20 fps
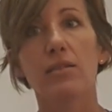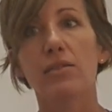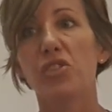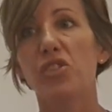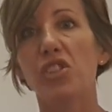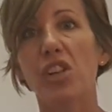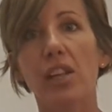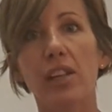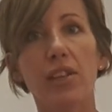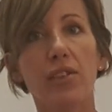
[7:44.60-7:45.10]

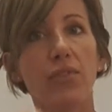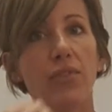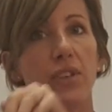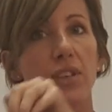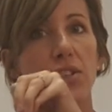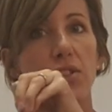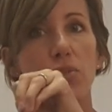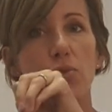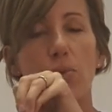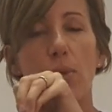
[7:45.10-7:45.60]

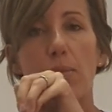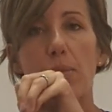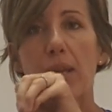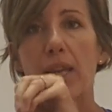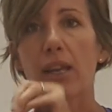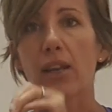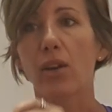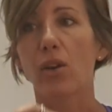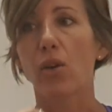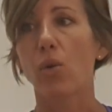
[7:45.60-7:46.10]
jellyfish
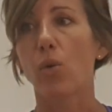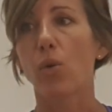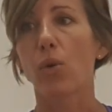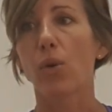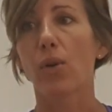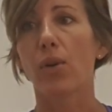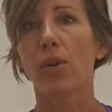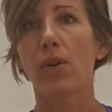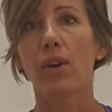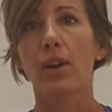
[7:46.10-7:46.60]
swimming
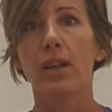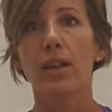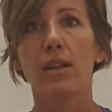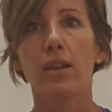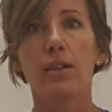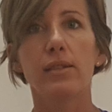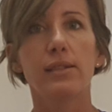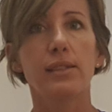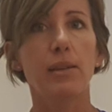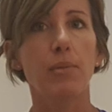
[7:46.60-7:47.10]
or
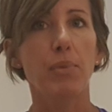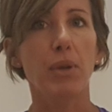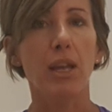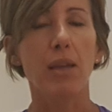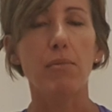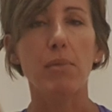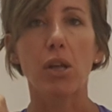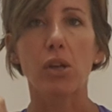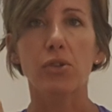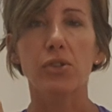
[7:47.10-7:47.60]
sipping
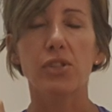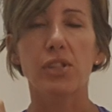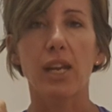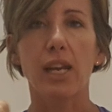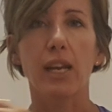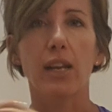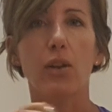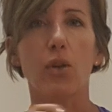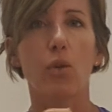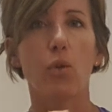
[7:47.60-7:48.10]
a
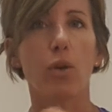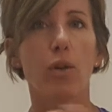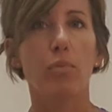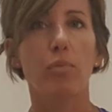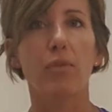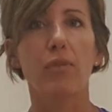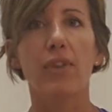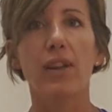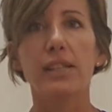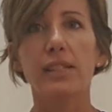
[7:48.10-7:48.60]
milkshake or
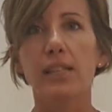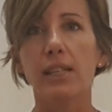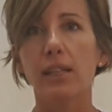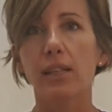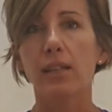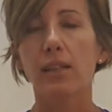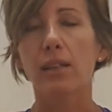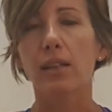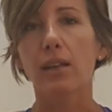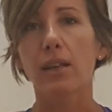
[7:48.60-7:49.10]

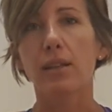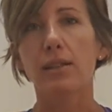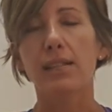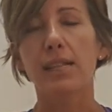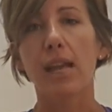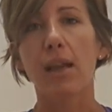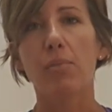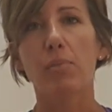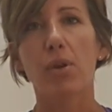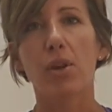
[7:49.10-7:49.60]
preventing a
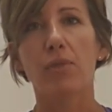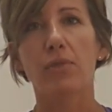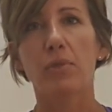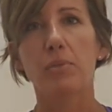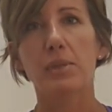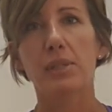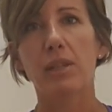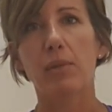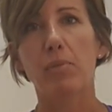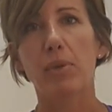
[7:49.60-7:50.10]
tampon
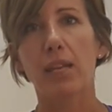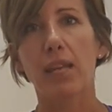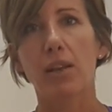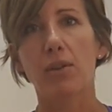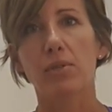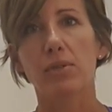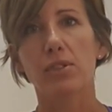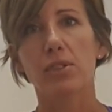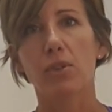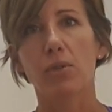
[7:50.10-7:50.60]
from slipping
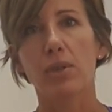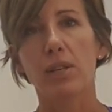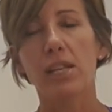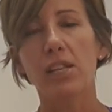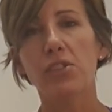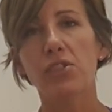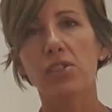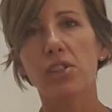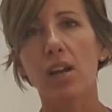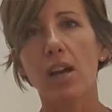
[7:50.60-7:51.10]
out. So
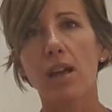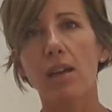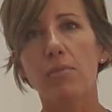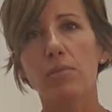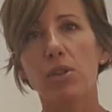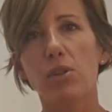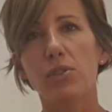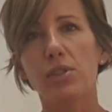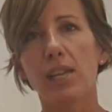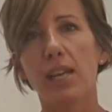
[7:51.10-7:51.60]
each
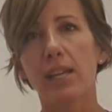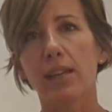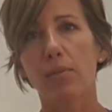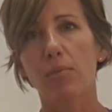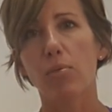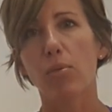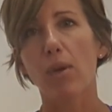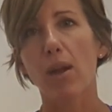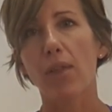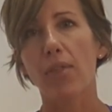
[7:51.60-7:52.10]
time you take a
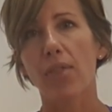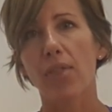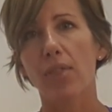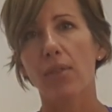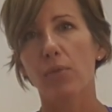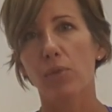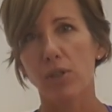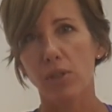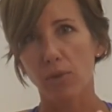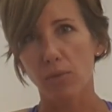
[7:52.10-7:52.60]
breath
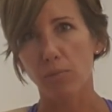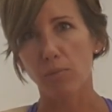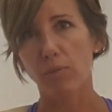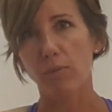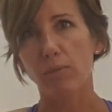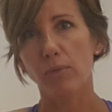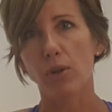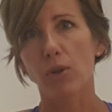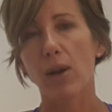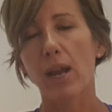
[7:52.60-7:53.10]
when you're
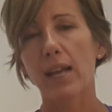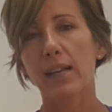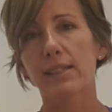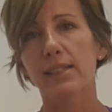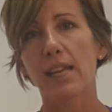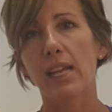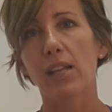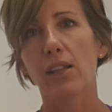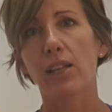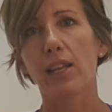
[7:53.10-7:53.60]

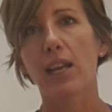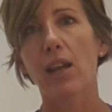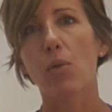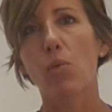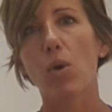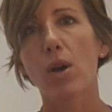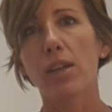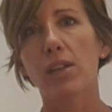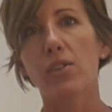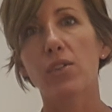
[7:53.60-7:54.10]
exhaling, I
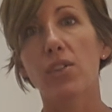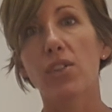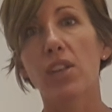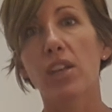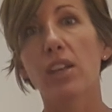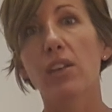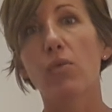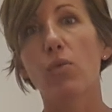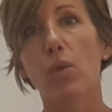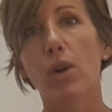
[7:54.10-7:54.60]
want you to
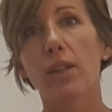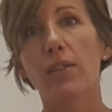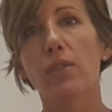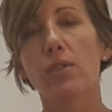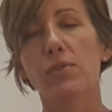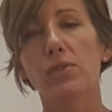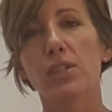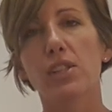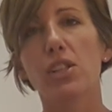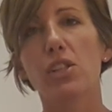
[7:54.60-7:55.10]
think of one of
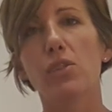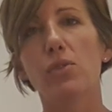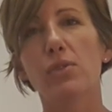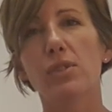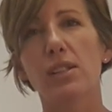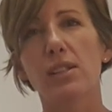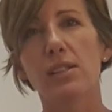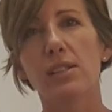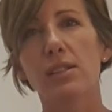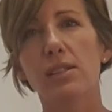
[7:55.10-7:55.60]
those
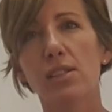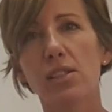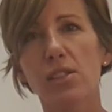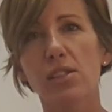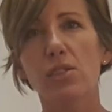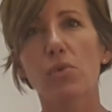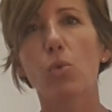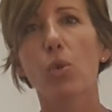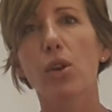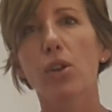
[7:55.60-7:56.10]
cues and
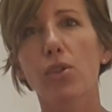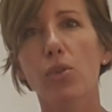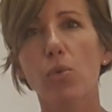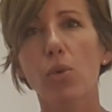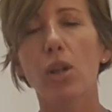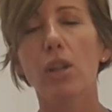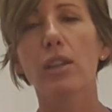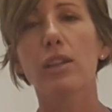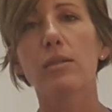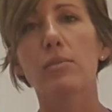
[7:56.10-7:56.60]
just work
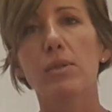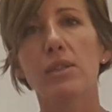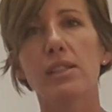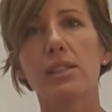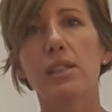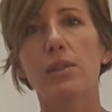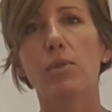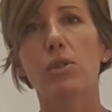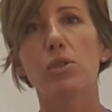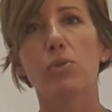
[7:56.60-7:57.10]
through all of them and
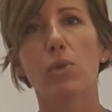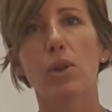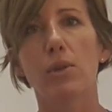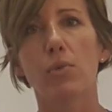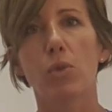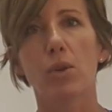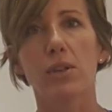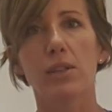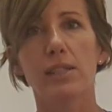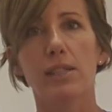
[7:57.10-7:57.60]
see which
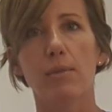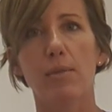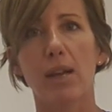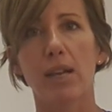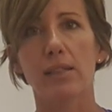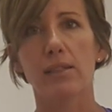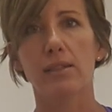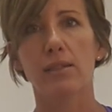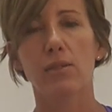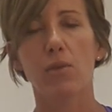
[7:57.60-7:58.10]
one works the
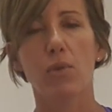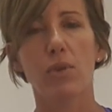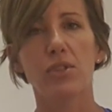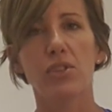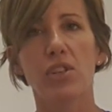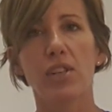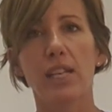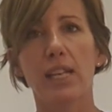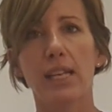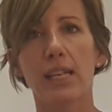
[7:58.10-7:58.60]
best. So I
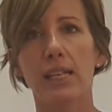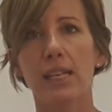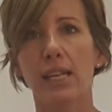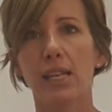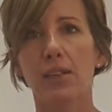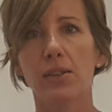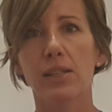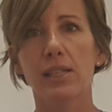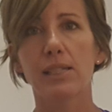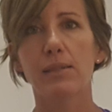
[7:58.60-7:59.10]
want you to
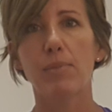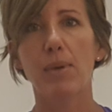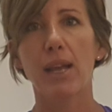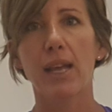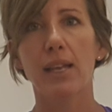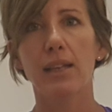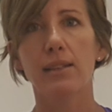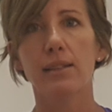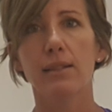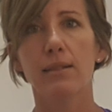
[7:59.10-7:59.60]
inhale and
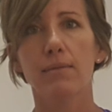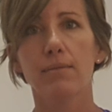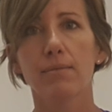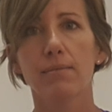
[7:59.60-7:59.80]
expand,